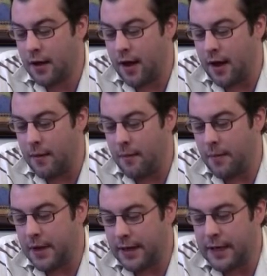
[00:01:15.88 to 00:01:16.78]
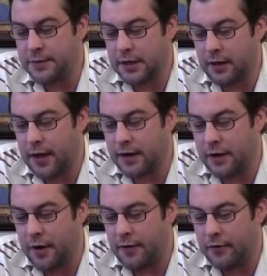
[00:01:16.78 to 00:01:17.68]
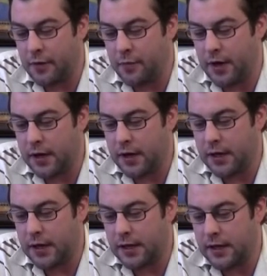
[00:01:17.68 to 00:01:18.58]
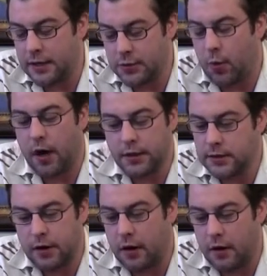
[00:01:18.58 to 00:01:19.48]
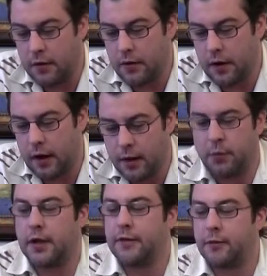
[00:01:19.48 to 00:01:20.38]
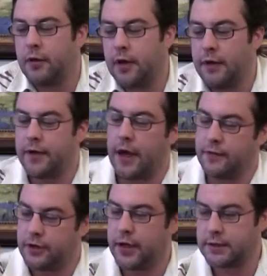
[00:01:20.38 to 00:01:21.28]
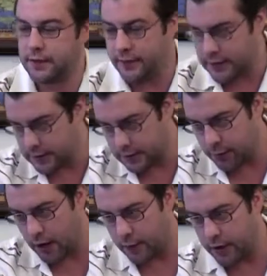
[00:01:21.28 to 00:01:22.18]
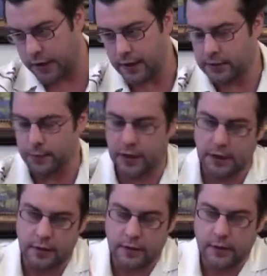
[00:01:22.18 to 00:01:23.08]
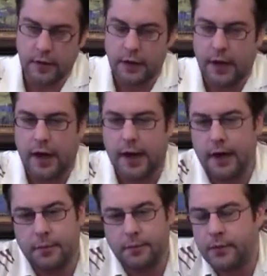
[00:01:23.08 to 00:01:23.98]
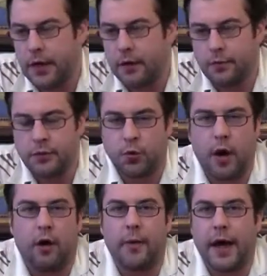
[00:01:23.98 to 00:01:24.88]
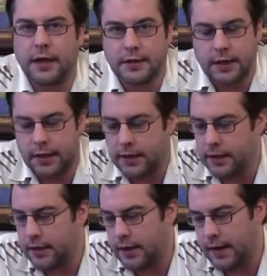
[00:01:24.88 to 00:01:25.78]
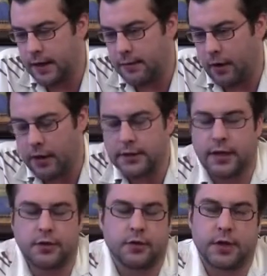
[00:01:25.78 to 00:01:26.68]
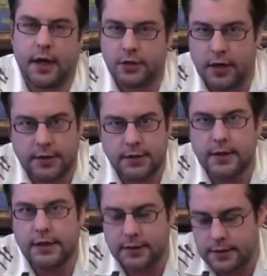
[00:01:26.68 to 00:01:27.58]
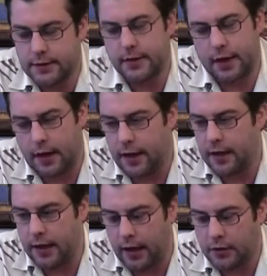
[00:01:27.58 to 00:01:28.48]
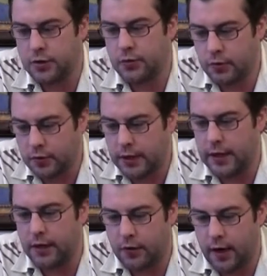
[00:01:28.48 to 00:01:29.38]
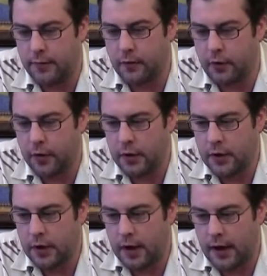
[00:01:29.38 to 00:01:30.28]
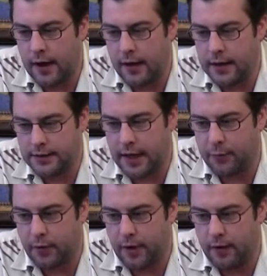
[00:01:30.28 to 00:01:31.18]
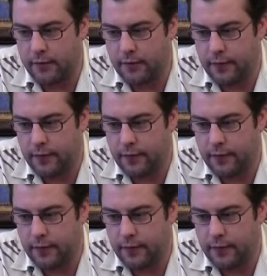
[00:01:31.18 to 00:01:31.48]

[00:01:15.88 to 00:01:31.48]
um, he keeps it light and irreverent, but he, his wines are unbelievable. And if you have the chance to visit this property, it's been in Um, you know, Dwell magazine, um, Architectural Digest. It's uh, a truly incredible uh, example of